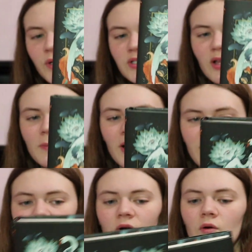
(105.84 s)
what it's all
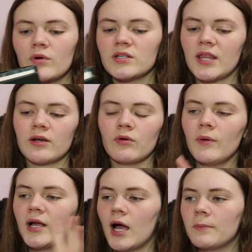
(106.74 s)
about. I've always, like,
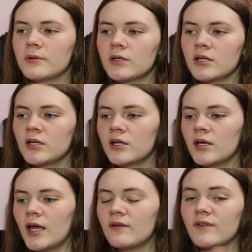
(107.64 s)
growing up
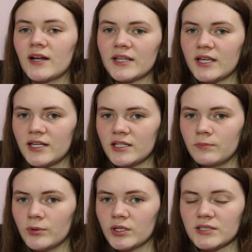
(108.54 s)
and finally getting into
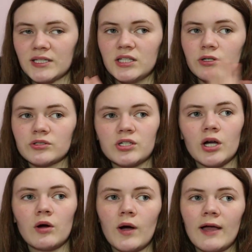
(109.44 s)
books, like years
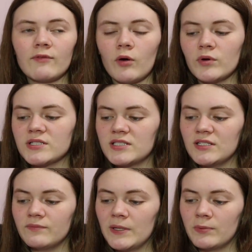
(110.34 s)
ago, I've always
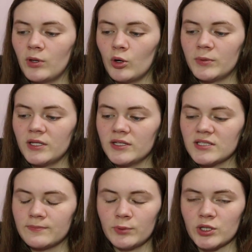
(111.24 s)
seen people opening
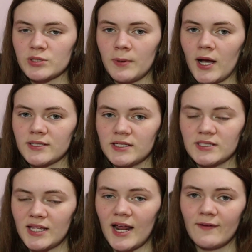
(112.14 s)
these bookish
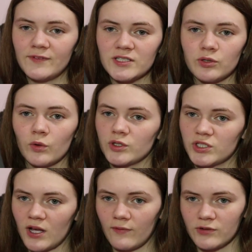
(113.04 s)
boxes that have these
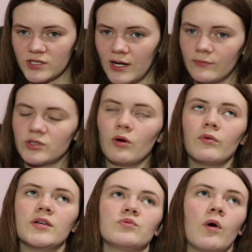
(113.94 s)
gorgeous covers, and I was
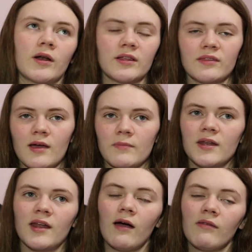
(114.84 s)
always wanting them.
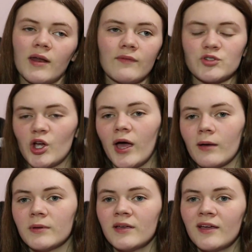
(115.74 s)
And now that I have a
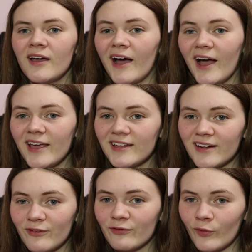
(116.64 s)
job, I
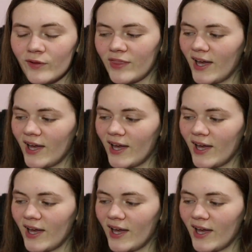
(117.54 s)
can afford